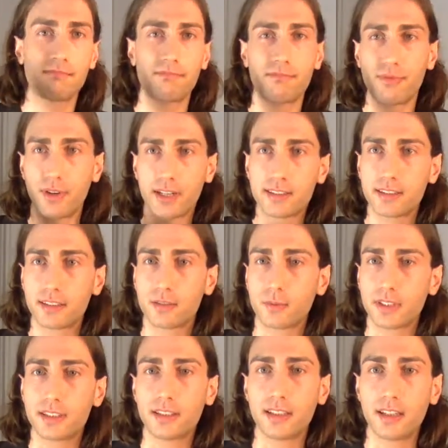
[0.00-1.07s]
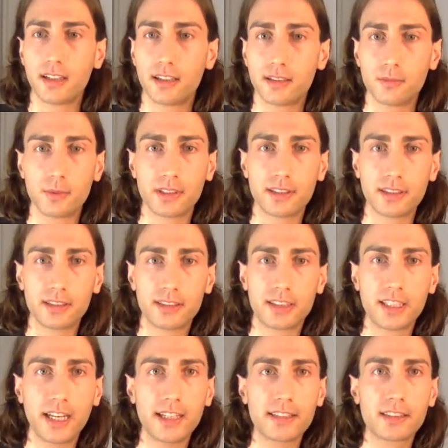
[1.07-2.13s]
practiced with the
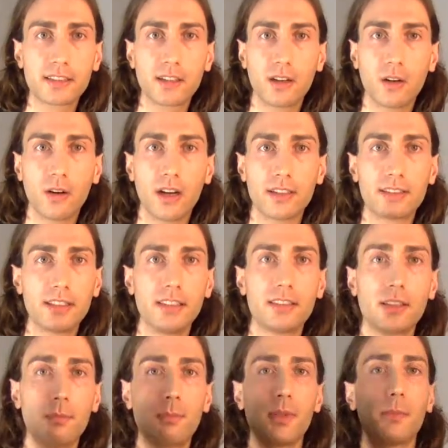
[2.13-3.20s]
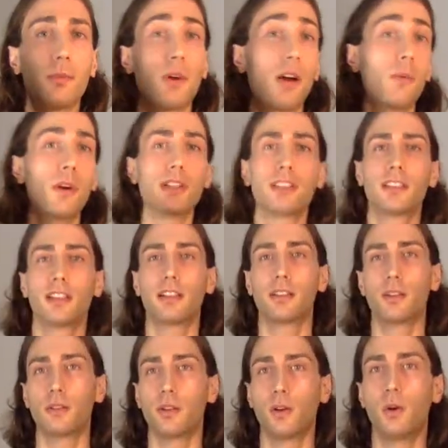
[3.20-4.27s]
chat, so I see some people are watching. I
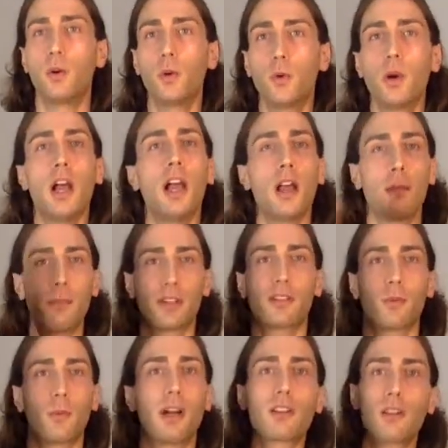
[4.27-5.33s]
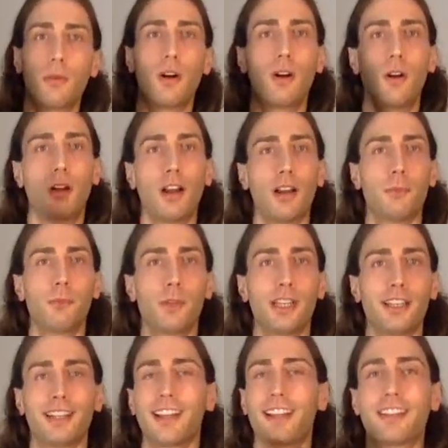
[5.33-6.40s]
don't know who, but welcome all. I'm really
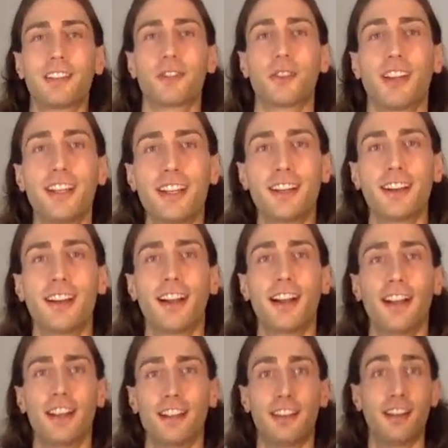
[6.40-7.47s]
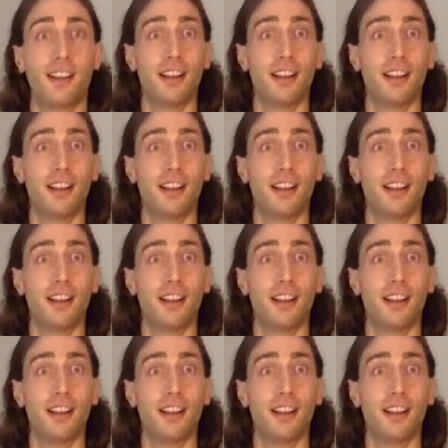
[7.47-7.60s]
glad that you're here, and